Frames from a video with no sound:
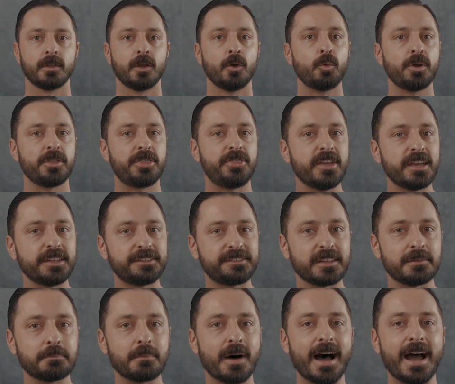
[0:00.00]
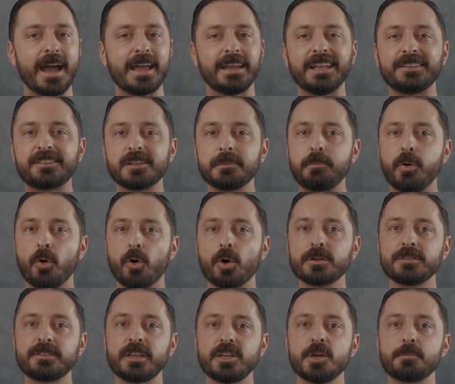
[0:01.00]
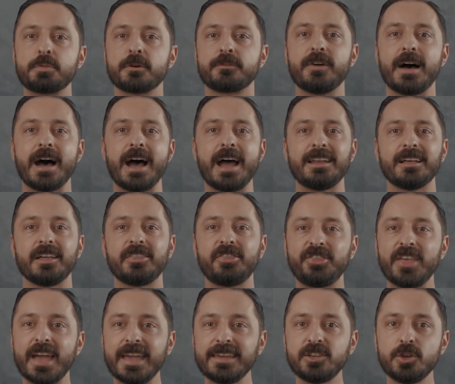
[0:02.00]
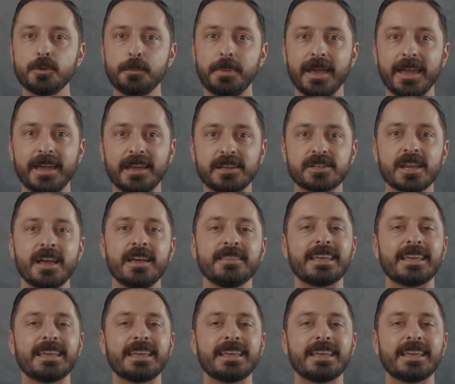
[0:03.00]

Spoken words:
With this in mind, it's important that you provide a thank you page